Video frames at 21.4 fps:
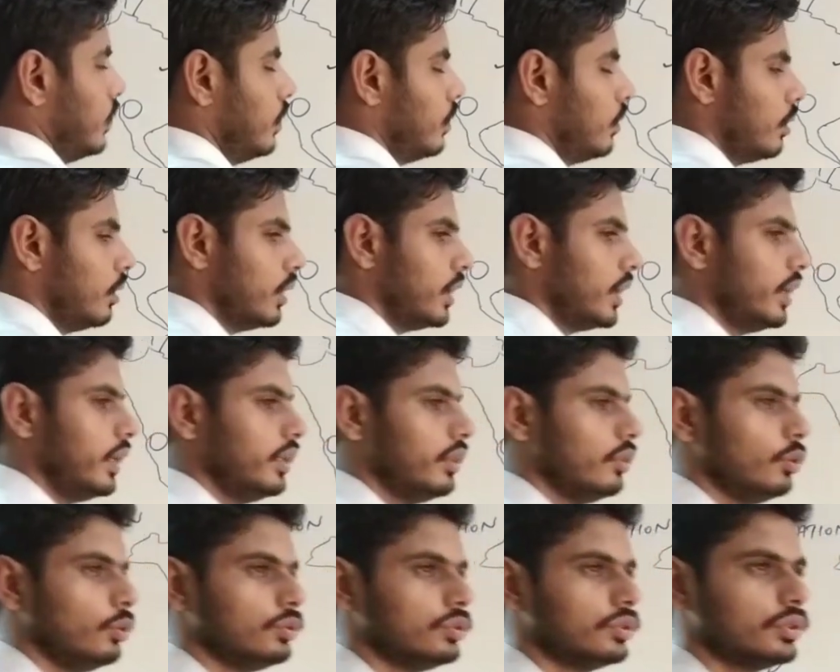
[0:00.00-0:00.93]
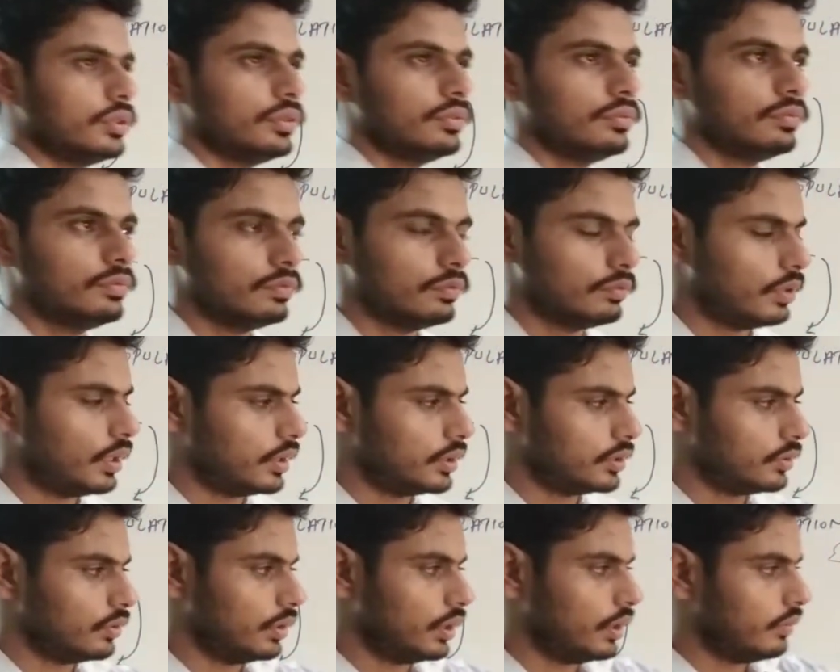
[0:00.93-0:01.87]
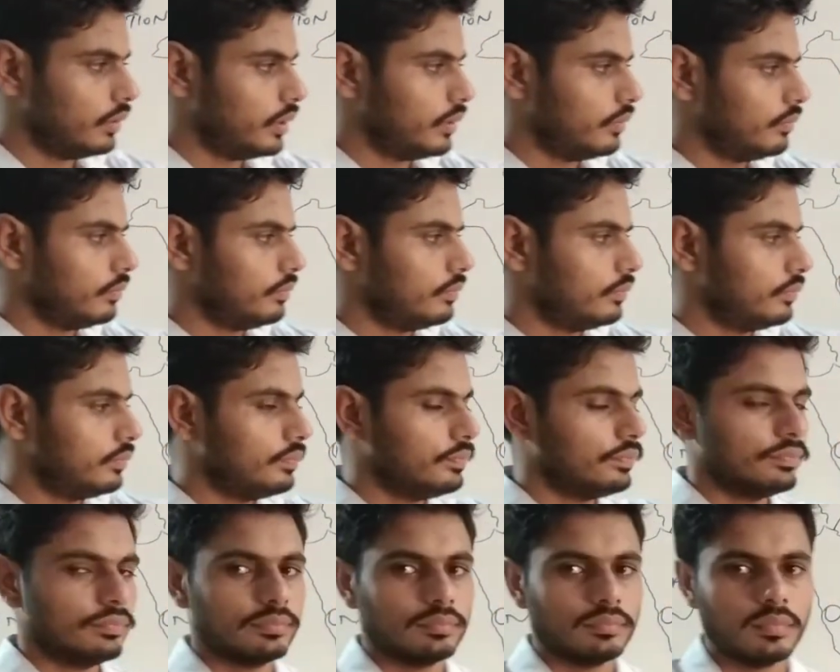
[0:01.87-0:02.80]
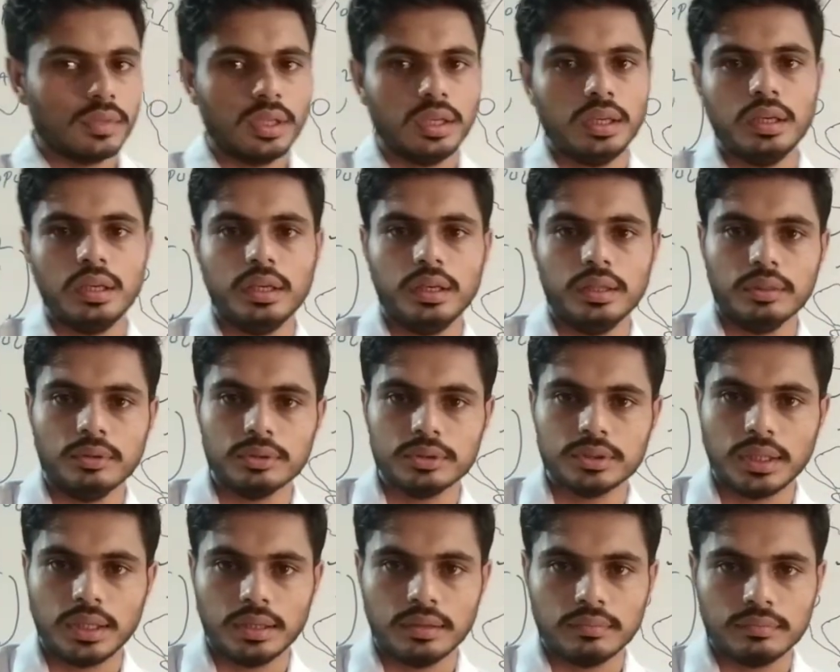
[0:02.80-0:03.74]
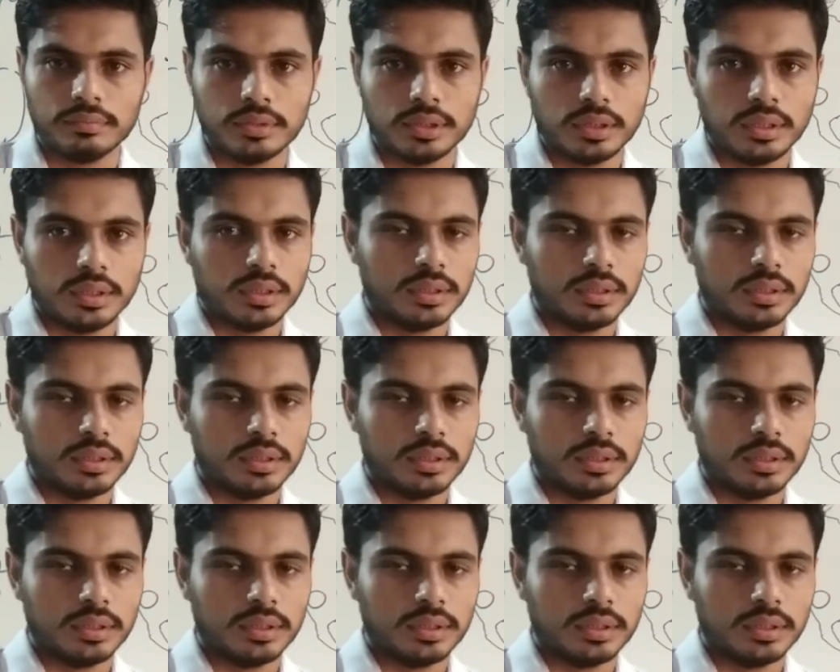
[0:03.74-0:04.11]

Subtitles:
all the Hindus wants to live in Hindustan.